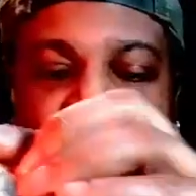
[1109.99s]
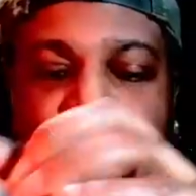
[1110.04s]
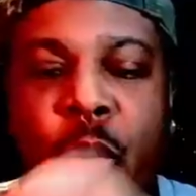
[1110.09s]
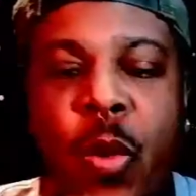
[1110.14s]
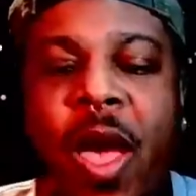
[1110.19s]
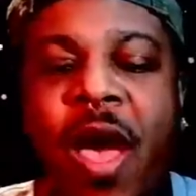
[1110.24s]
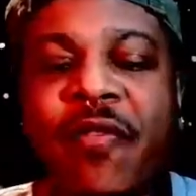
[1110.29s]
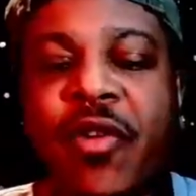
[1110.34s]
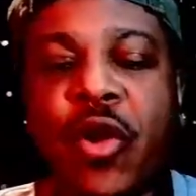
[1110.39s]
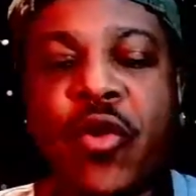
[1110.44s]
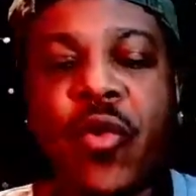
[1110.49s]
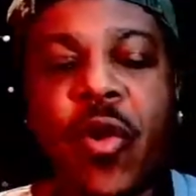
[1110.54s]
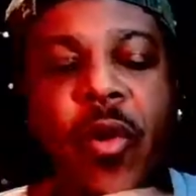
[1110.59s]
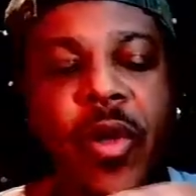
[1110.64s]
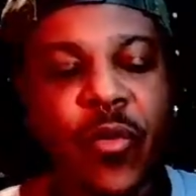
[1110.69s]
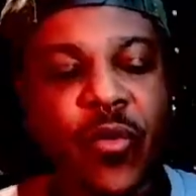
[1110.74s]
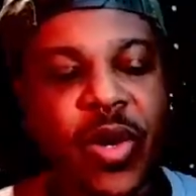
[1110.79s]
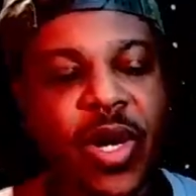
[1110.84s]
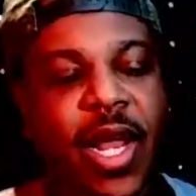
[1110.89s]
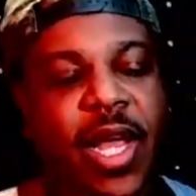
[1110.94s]
You have a
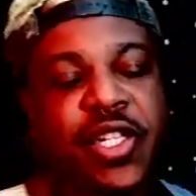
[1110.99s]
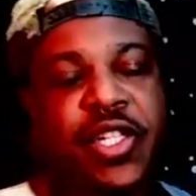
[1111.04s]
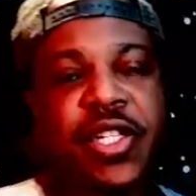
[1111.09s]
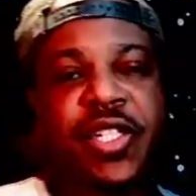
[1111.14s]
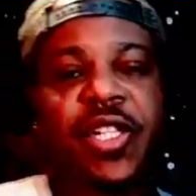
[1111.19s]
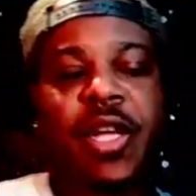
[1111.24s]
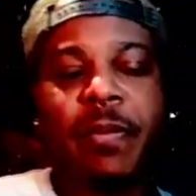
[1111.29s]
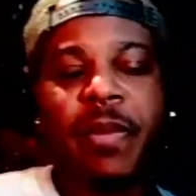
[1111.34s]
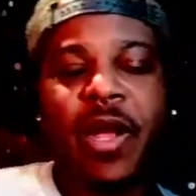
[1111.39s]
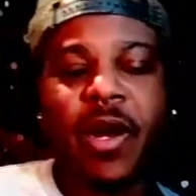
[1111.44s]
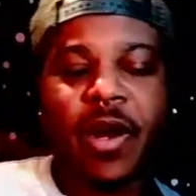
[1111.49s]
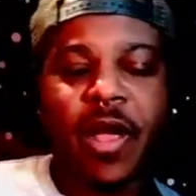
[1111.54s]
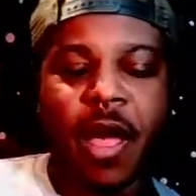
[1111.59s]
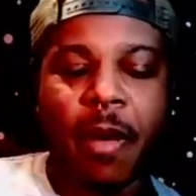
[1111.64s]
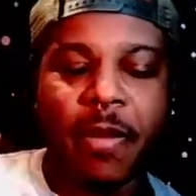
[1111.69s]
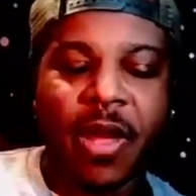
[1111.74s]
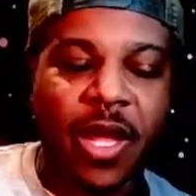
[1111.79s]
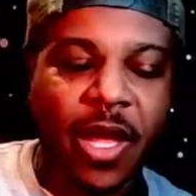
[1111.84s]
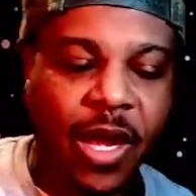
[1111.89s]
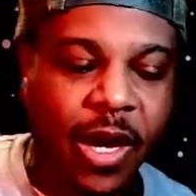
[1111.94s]
growing relationship here
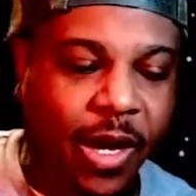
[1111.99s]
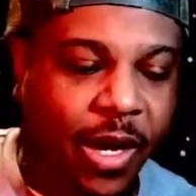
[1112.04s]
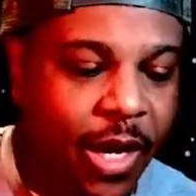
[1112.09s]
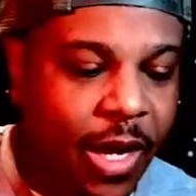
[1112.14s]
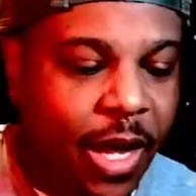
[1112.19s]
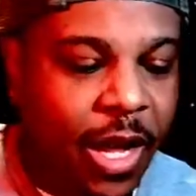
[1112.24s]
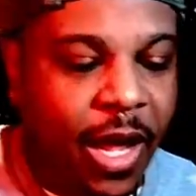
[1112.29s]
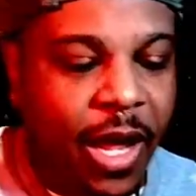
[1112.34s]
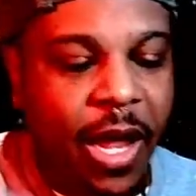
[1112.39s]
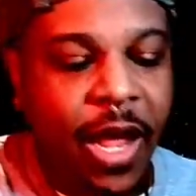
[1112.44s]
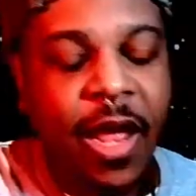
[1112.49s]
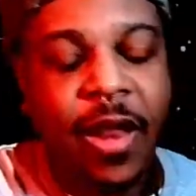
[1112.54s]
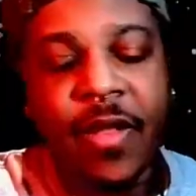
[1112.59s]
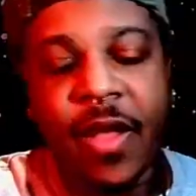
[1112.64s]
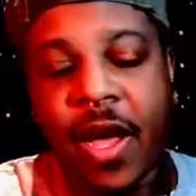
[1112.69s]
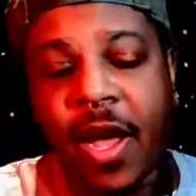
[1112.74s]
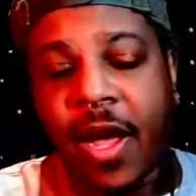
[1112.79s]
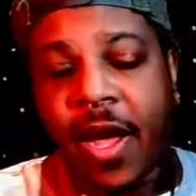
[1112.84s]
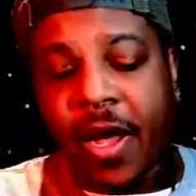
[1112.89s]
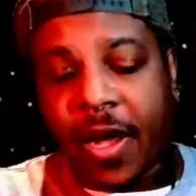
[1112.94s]
coming here
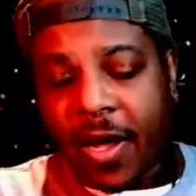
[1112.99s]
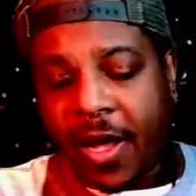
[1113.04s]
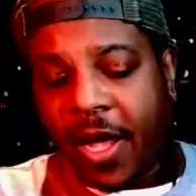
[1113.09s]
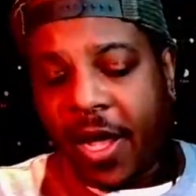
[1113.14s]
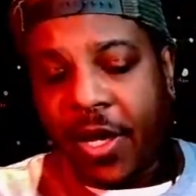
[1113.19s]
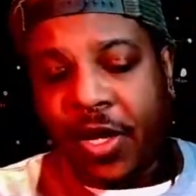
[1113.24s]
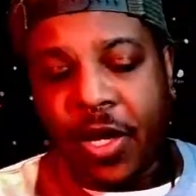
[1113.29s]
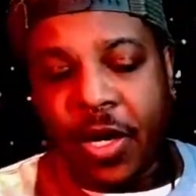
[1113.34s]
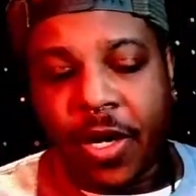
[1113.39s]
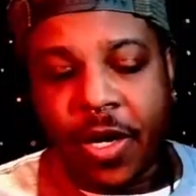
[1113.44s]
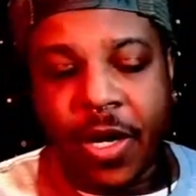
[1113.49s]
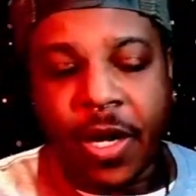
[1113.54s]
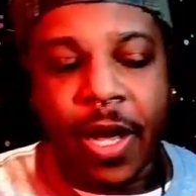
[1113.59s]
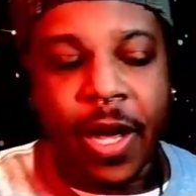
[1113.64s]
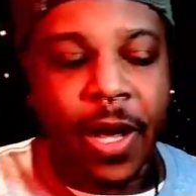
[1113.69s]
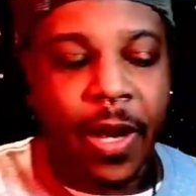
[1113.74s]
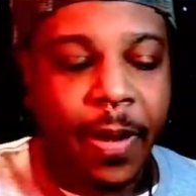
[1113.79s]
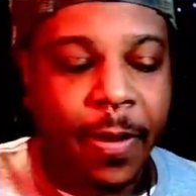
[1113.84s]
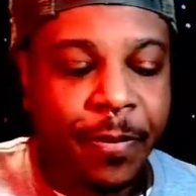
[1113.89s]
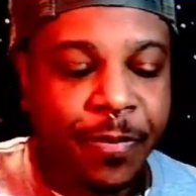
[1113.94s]
in uh, in your
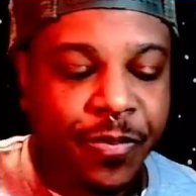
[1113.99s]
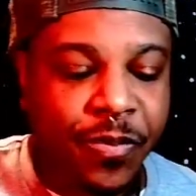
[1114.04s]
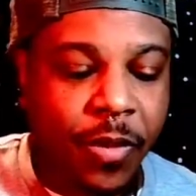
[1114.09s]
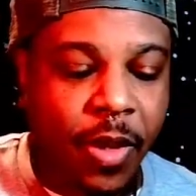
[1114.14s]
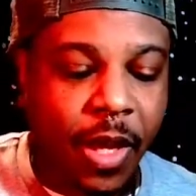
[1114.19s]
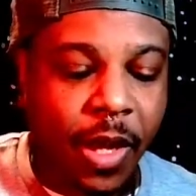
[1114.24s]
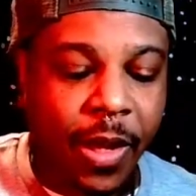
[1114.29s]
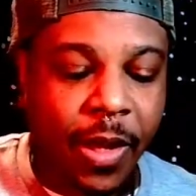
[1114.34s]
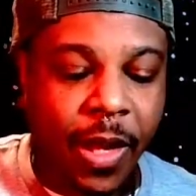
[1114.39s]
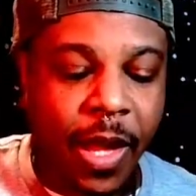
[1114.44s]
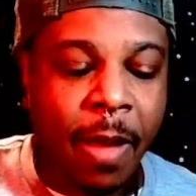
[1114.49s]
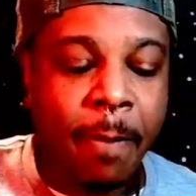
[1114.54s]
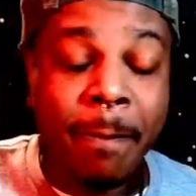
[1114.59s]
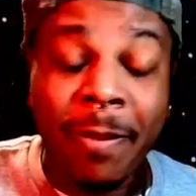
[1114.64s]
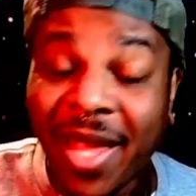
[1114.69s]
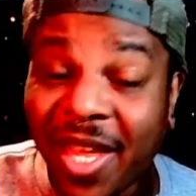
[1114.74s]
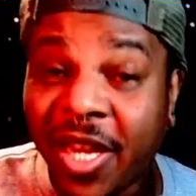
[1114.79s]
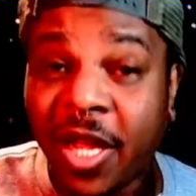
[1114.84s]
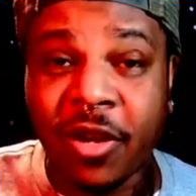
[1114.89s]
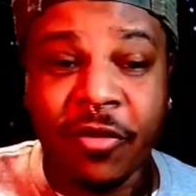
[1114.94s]
uh,
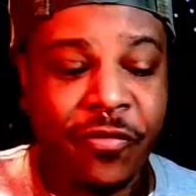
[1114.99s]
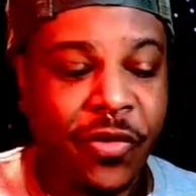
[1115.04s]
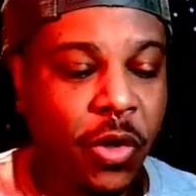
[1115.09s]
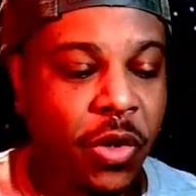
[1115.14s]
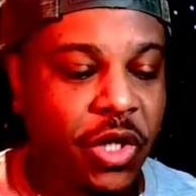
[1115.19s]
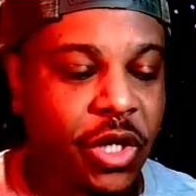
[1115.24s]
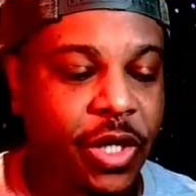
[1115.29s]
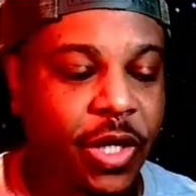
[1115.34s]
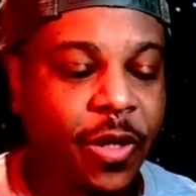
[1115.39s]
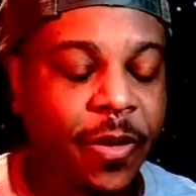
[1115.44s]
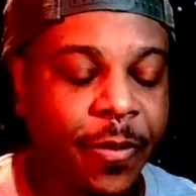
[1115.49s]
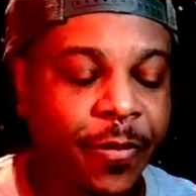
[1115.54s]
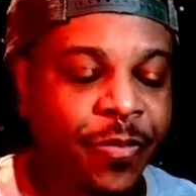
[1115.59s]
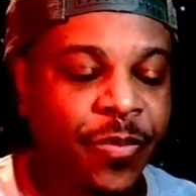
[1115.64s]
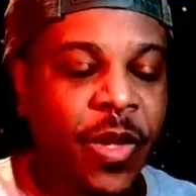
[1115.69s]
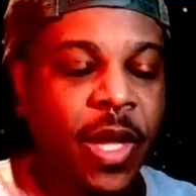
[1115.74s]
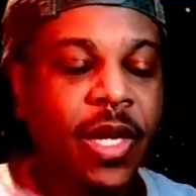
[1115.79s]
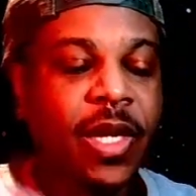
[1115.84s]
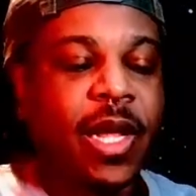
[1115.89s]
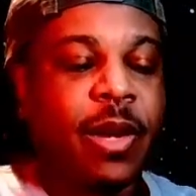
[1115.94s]
immediate future,
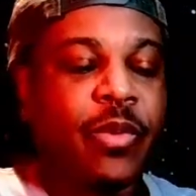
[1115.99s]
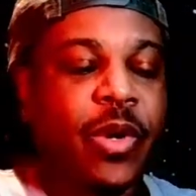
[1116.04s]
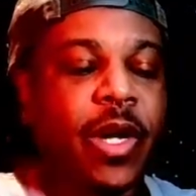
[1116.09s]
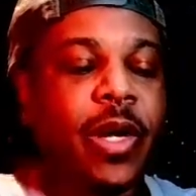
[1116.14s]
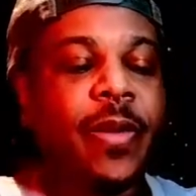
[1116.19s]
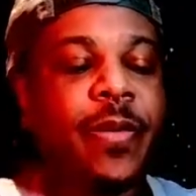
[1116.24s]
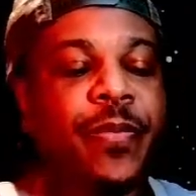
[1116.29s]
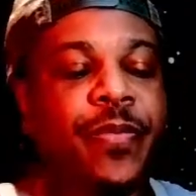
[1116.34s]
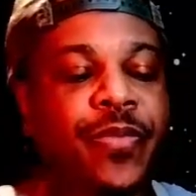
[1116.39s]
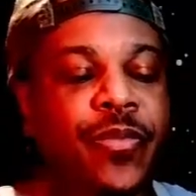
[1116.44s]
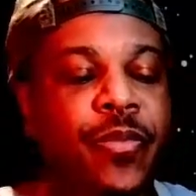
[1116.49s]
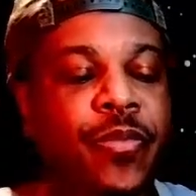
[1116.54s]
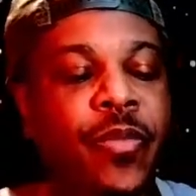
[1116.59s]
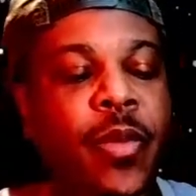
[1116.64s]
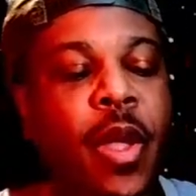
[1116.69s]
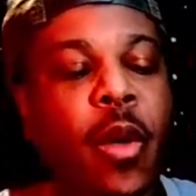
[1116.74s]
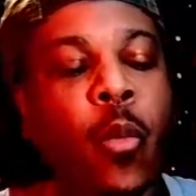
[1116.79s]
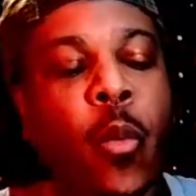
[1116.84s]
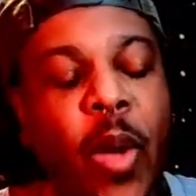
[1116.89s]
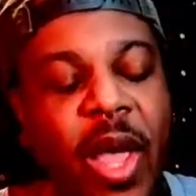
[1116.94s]
Libra,
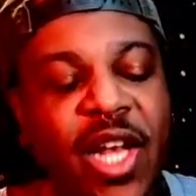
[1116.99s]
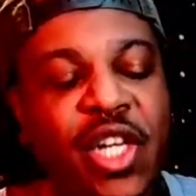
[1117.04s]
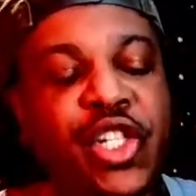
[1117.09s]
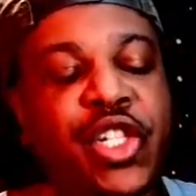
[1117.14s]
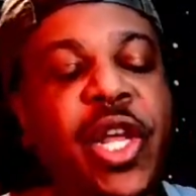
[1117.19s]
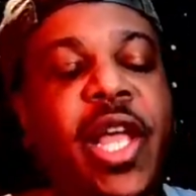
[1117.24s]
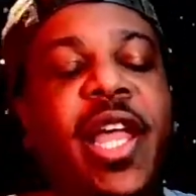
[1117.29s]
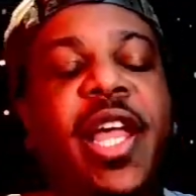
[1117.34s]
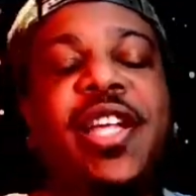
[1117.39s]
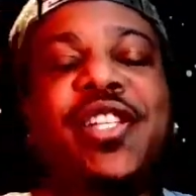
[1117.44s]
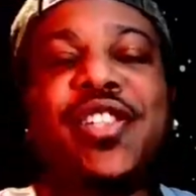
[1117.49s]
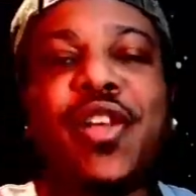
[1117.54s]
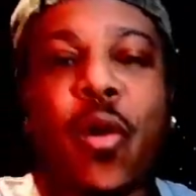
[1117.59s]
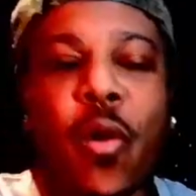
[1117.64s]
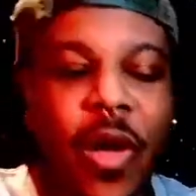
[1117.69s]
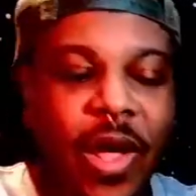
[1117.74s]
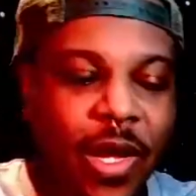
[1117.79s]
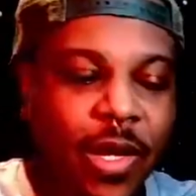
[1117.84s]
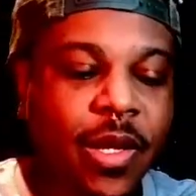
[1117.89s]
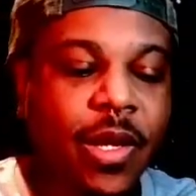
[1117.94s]
which is
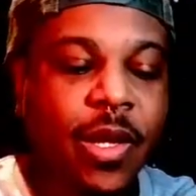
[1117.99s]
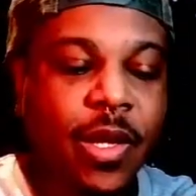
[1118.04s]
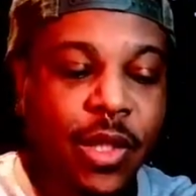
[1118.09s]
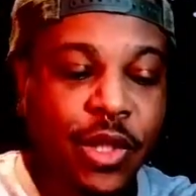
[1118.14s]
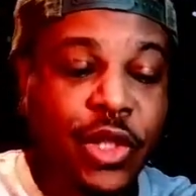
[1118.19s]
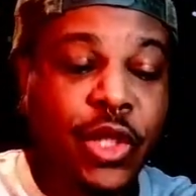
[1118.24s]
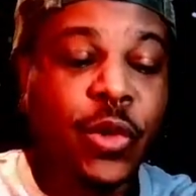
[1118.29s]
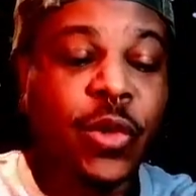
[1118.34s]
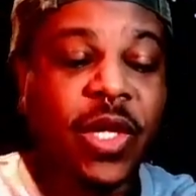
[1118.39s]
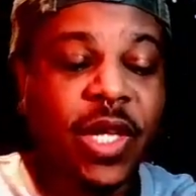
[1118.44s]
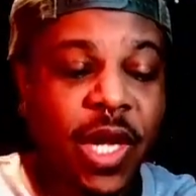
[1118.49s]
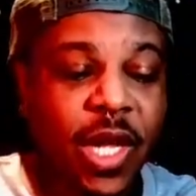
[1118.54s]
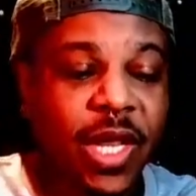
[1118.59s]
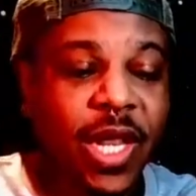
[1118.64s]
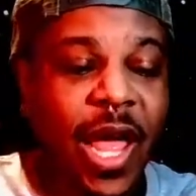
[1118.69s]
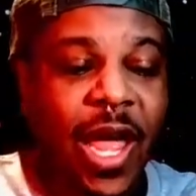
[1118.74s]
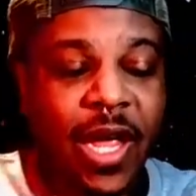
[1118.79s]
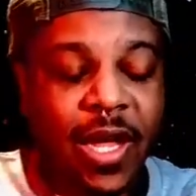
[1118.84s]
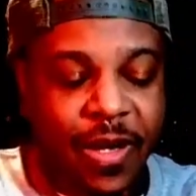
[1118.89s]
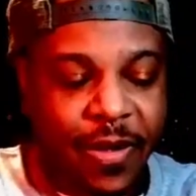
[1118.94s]
going to look
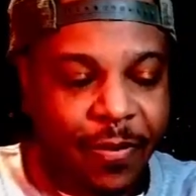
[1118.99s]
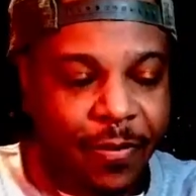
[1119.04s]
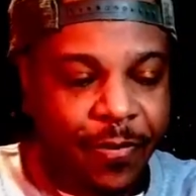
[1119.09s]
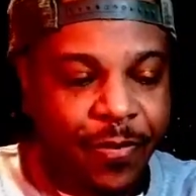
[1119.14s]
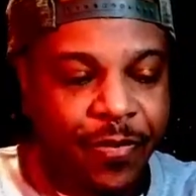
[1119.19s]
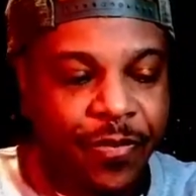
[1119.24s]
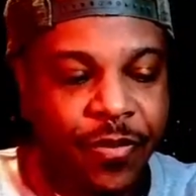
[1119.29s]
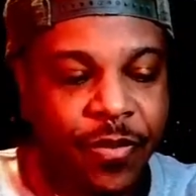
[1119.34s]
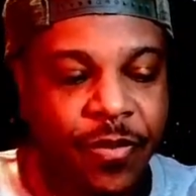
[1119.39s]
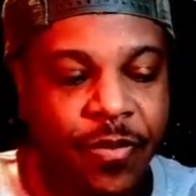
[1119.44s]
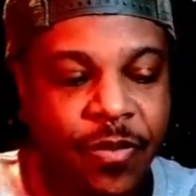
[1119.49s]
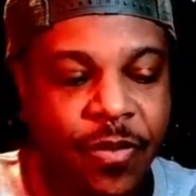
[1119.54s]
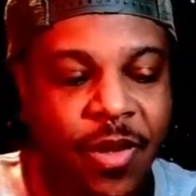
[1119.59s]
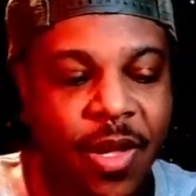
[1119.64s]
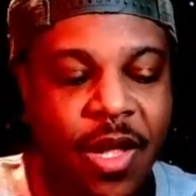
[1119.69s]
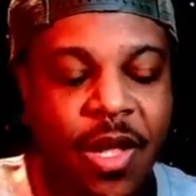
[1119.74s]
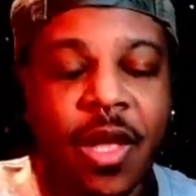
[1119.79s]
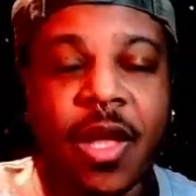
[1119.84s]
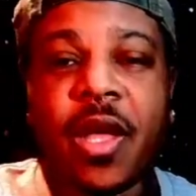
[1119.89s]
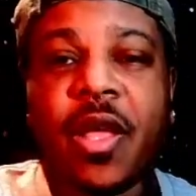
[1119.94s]
like
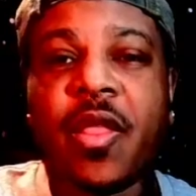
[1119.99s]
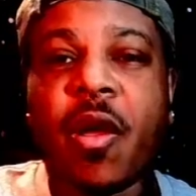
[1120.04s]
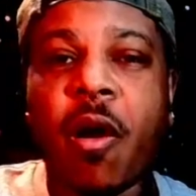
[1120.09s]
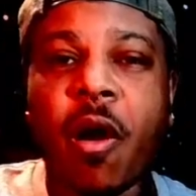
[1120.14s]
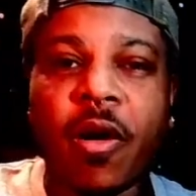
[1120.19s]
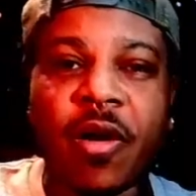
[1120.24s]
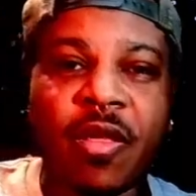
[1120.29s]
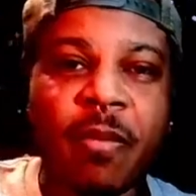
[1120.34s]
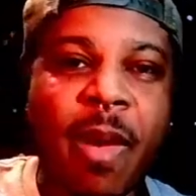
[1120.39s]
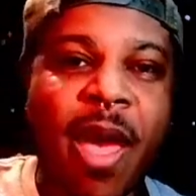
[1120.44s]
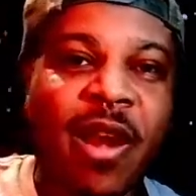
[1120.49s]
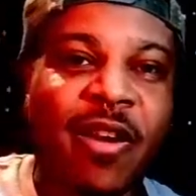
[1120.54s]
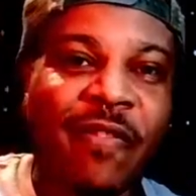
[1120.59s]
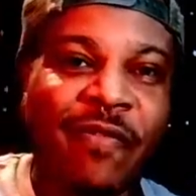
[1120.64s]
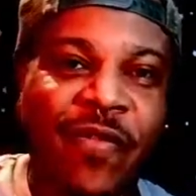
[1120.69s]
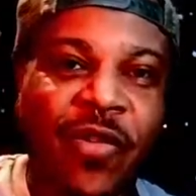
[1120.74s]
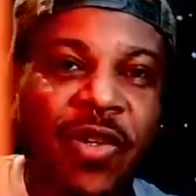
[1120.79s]
the heart of the matter.